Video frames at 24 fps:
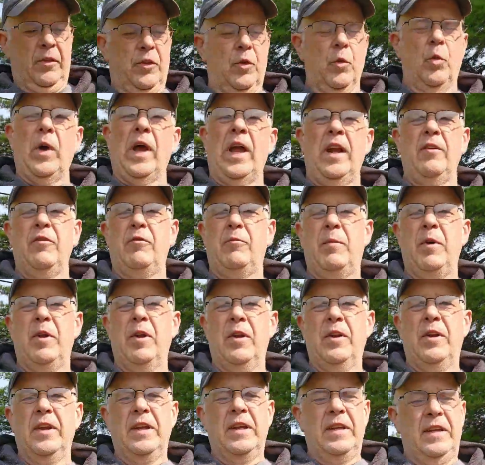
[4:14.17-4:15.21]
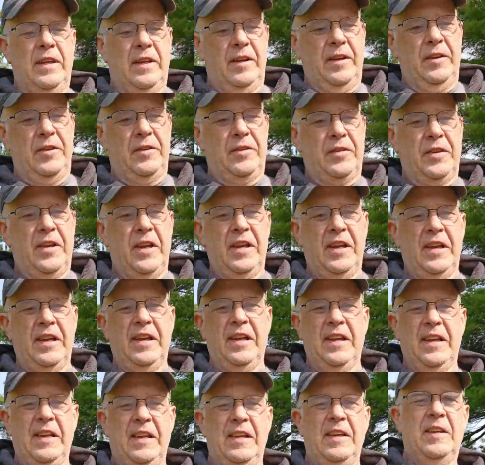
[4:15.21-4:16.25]
The when of building is,
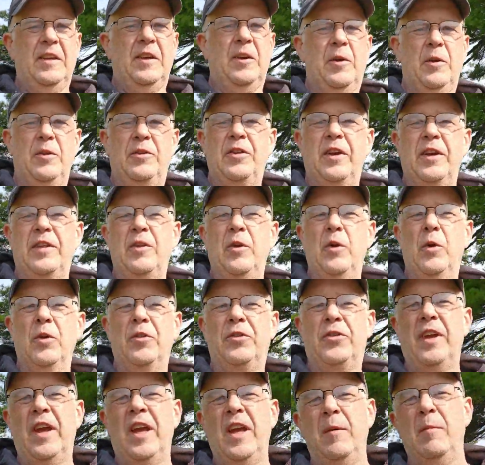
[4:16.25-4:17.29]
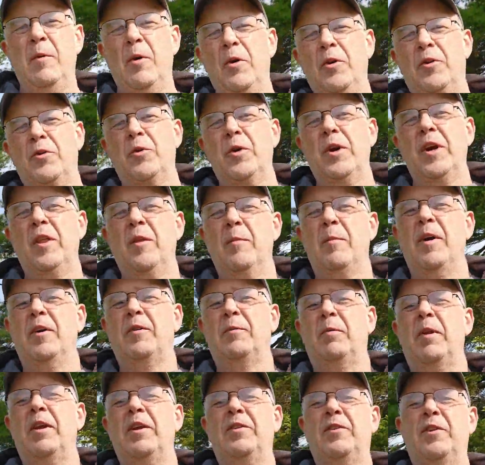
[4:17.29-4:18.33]
it's like the old saying about a tree. The
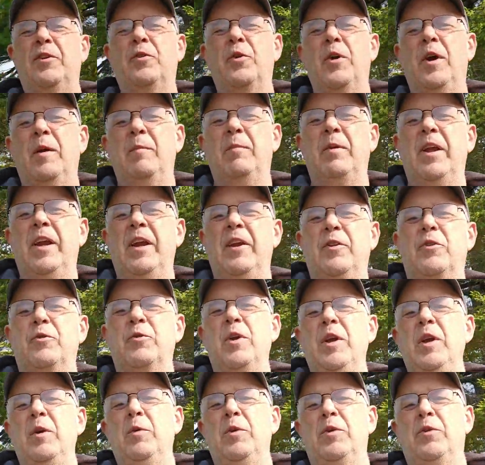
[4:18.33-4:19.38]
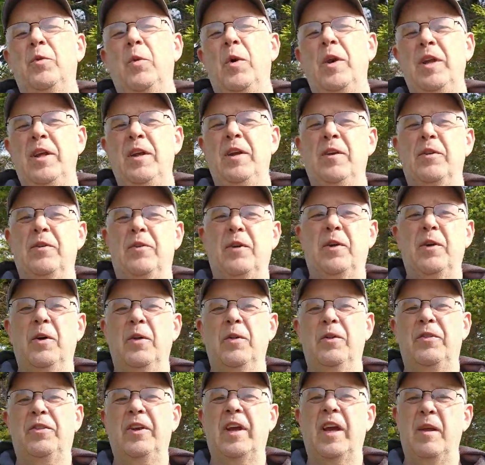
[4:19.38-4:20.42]
best place to plant a tree was 20 years
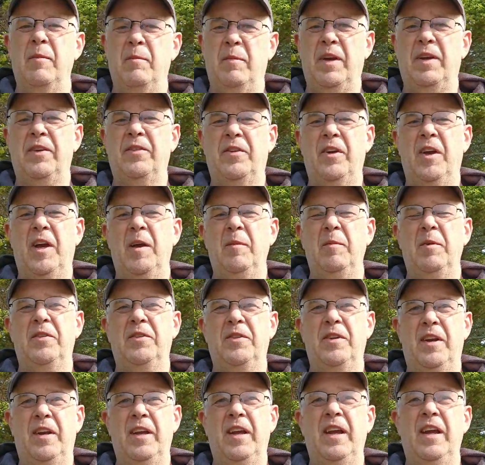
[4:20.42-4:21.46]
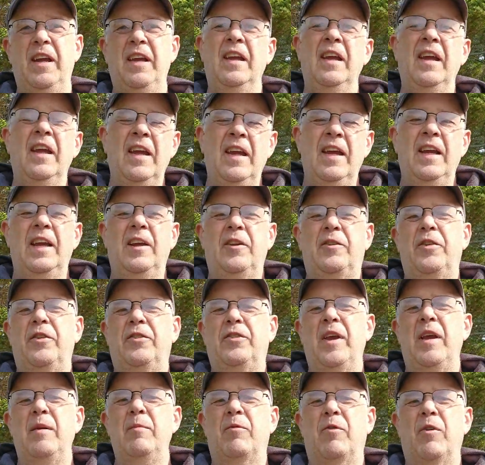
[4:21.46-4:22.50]
ago. The second best time is today. It's the
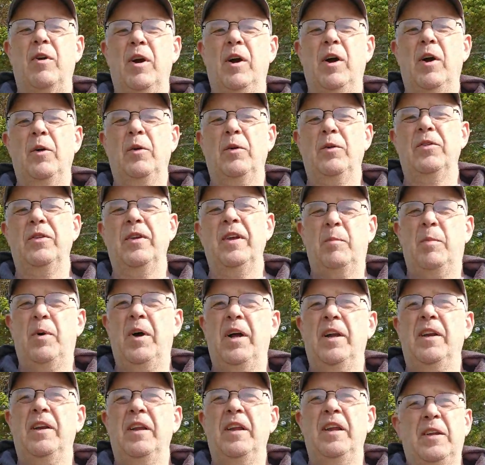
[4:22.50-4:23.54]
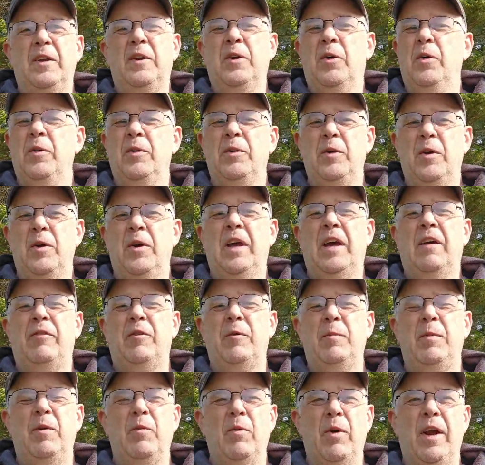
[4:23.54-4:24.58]
same for a house. But, you have
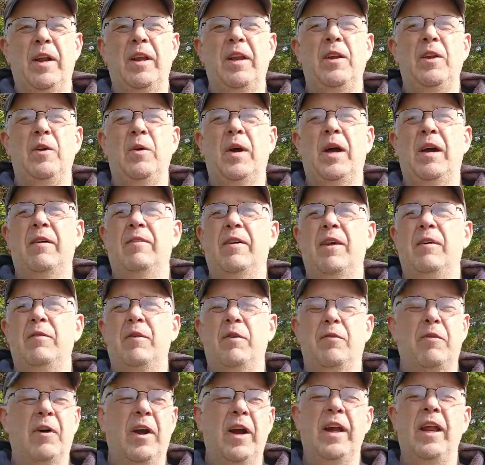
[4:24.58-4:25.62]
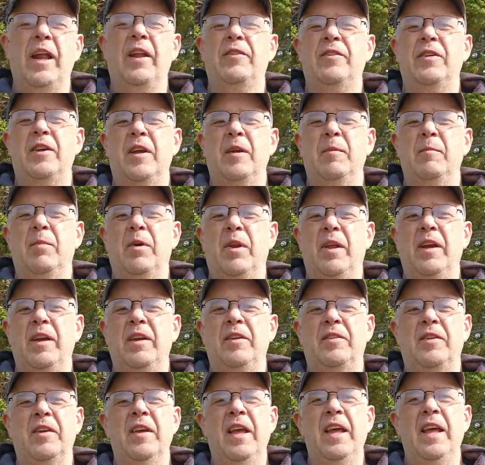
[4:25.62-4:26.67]
to be ready. You have to have your financing in
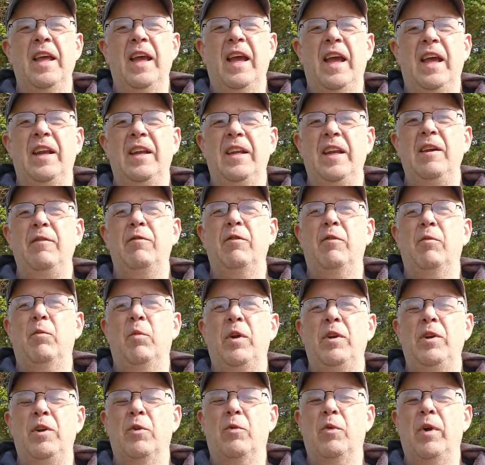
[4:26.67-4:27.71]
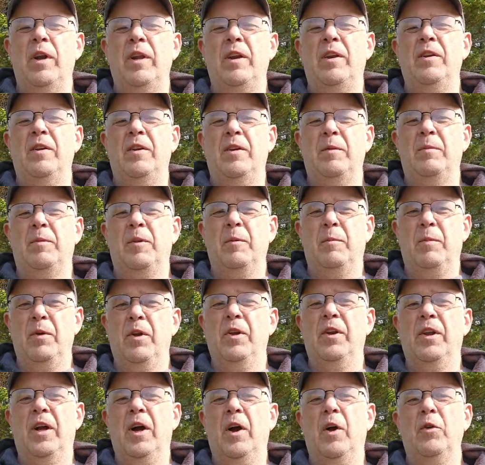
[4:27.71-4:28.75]
place. And even when you're ready to
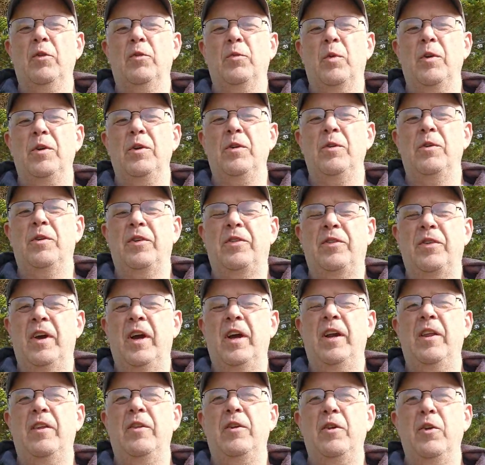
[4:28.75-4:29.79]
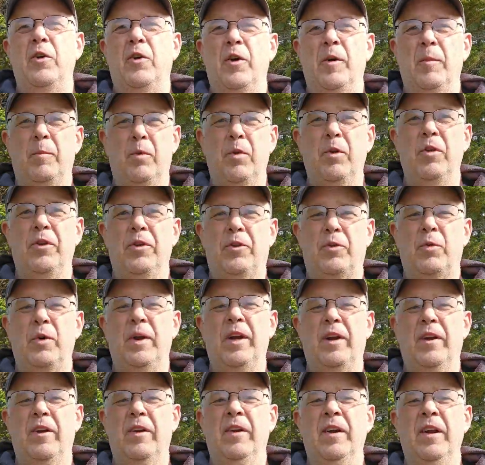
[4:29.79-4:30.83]
build a house, when you decided you're going to pull the
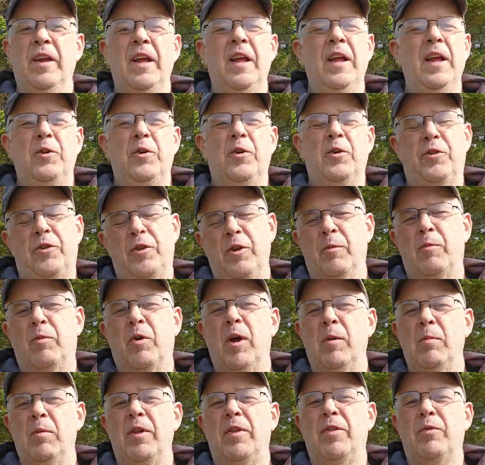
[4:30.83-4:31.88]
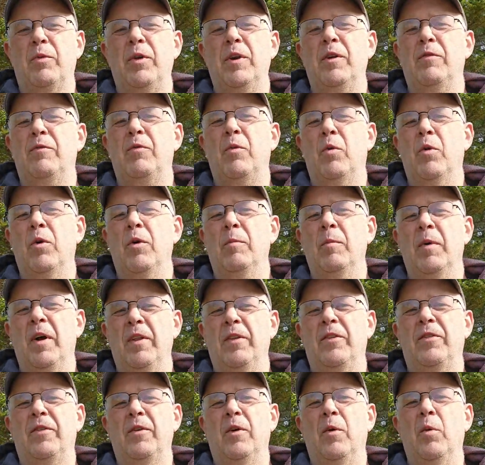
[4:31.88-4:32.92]
trigger, you're still probably 3 to 4
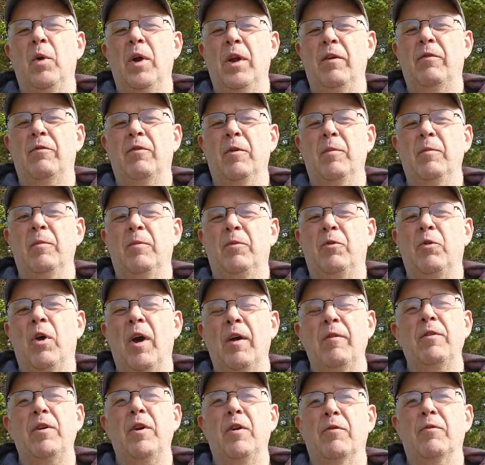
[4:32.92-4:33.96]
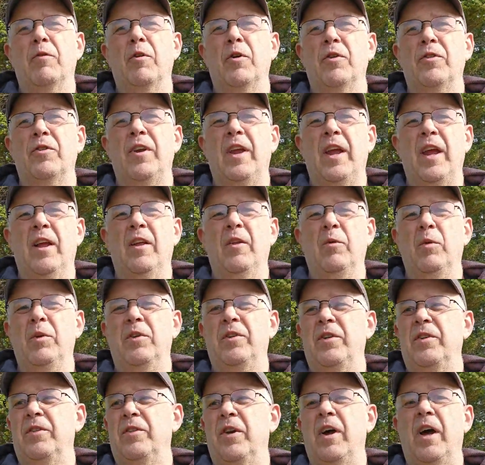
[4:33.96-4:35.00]
months away from driving your first nail,
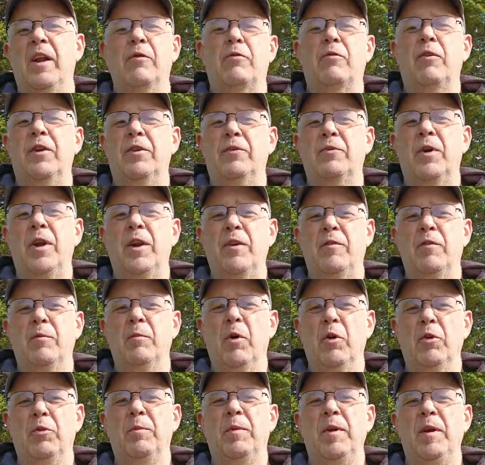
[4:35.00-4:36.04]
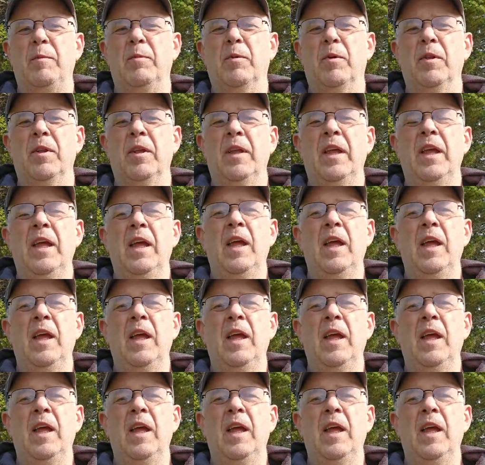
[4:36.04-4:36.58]
which is kind of frustrating for most people.